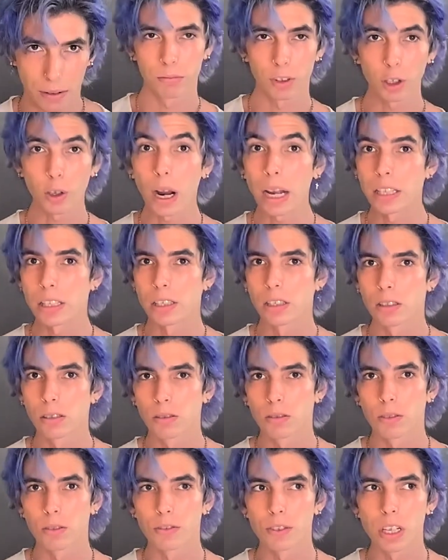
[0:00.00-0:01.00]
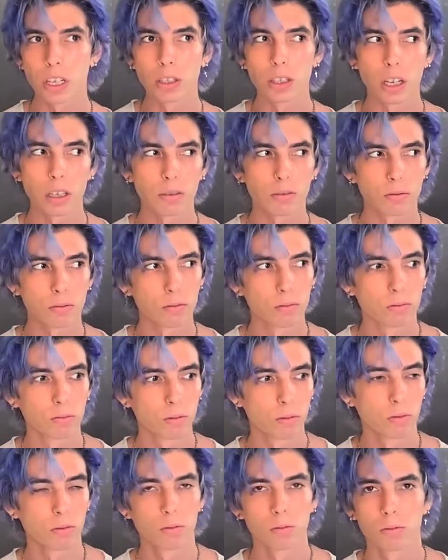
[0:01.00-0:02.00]
Congrats, you've still done
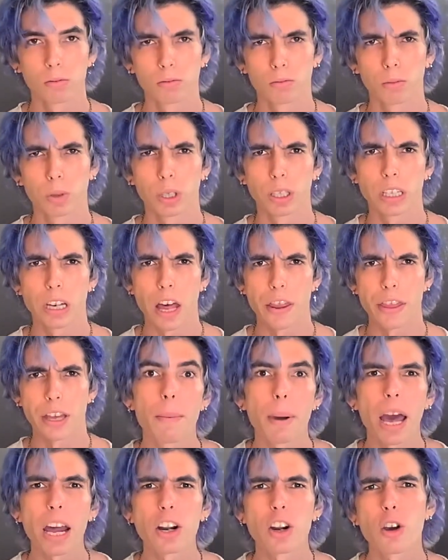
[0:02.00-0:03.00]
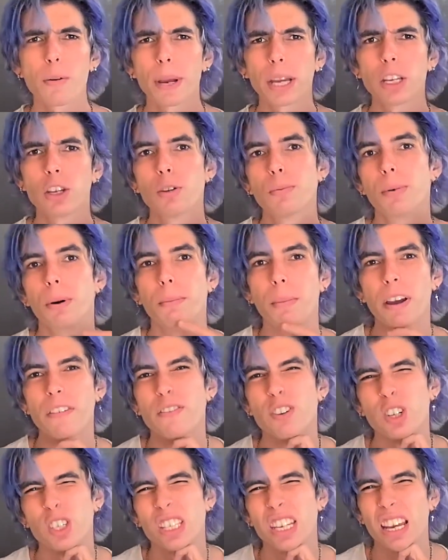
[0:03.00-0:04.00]
nothing. I don't know about you, but my
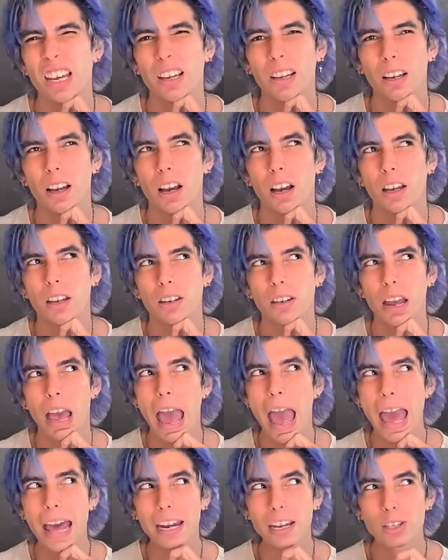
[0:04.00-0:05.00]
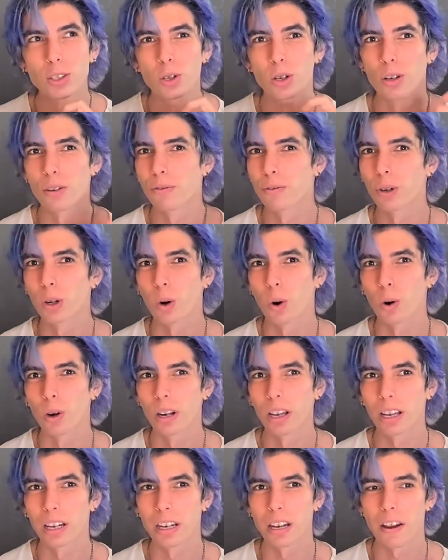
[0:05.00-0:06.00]
first take on any sort of
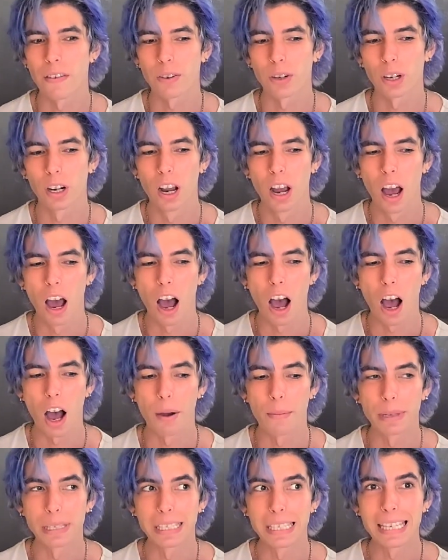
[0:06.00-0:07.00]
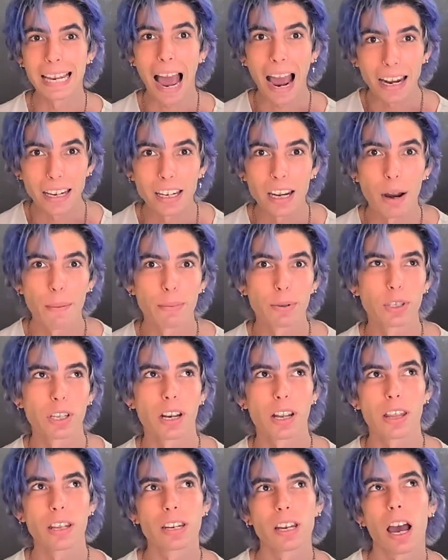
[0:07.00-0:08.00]
recording endeavor is 99%
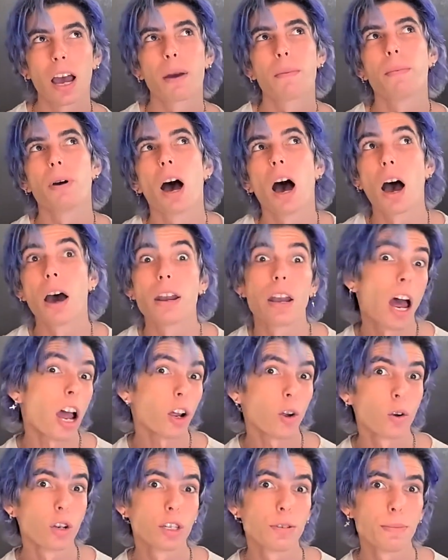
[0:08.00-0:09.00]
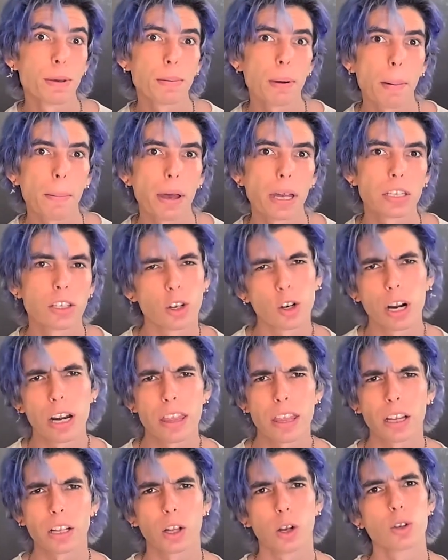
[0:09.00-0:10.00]
of the time not going to be my best or
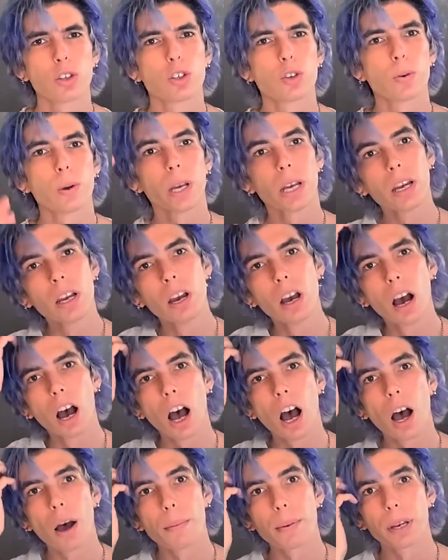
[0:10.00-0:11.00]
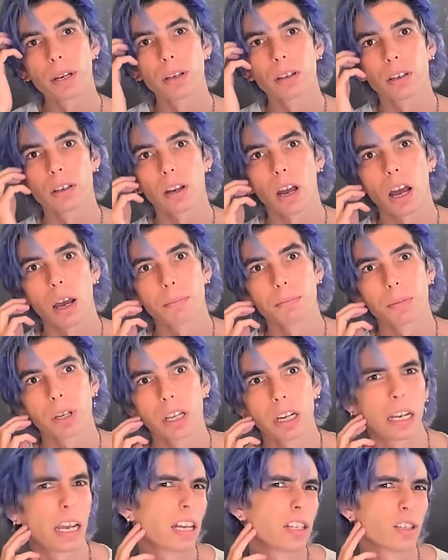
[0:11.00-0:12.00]
anything close to it. And I'm
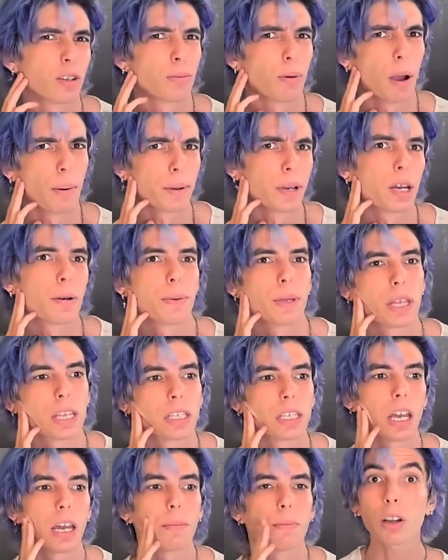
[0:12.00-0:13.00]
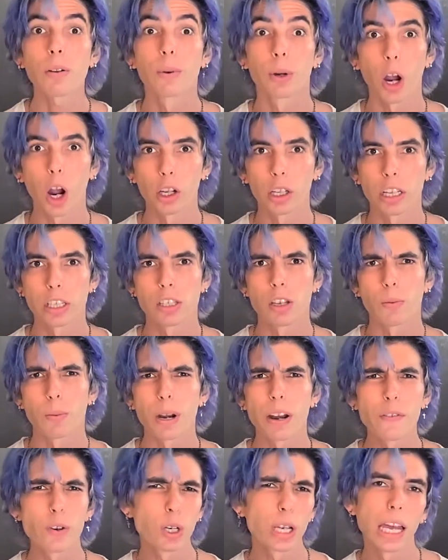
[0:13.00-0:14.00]
gonna guess you're probably gonna be the same. Regardless,
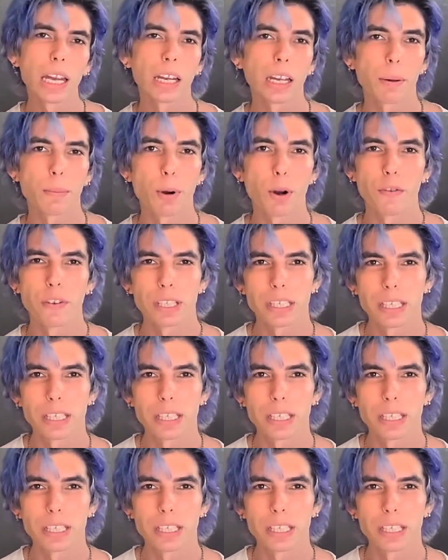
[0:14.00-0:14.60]
whenever you get like a perfect